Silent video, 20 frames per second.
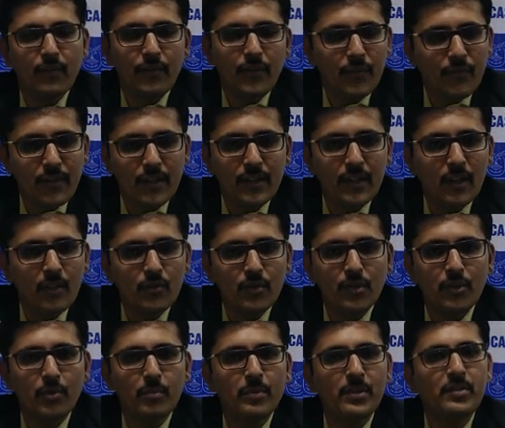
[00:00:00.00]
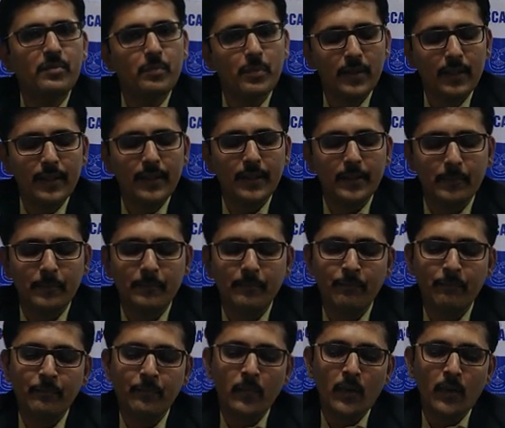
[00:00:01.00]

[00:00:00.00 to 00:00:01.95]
of 50,000 rupees per annum.